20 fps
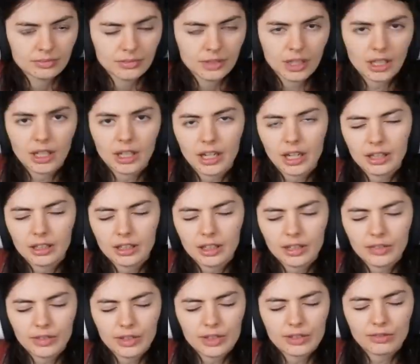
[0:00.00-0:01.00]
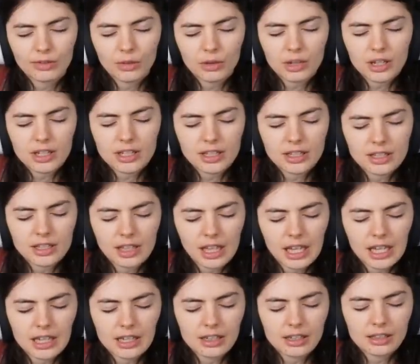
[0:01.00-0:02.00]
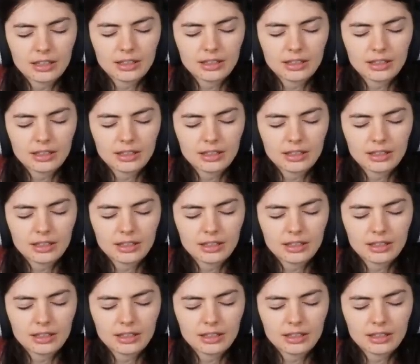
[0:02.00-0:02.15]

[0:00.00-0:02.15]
Oh, I love his voice. It's like